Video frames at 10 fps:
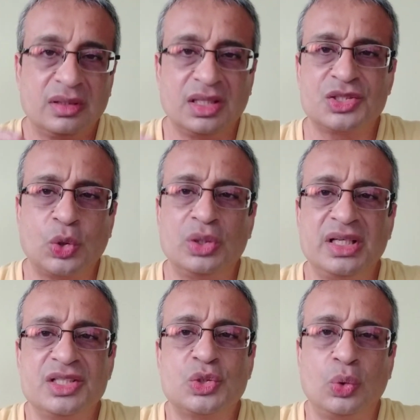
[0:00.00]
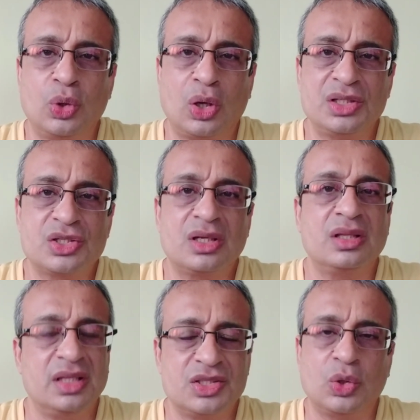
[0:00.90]
the Saudis to launch
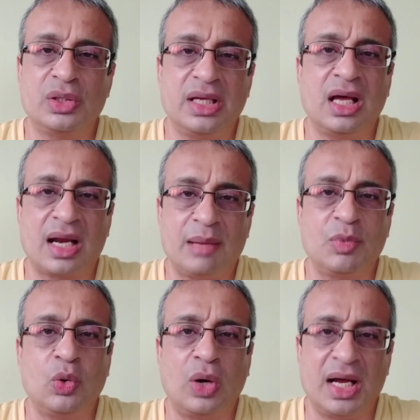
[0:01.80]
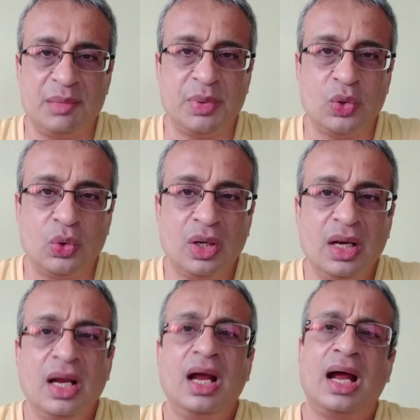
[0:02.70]
the Saudi Aramco I P O.
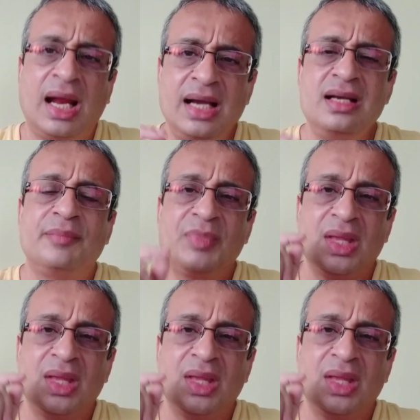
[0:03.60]
And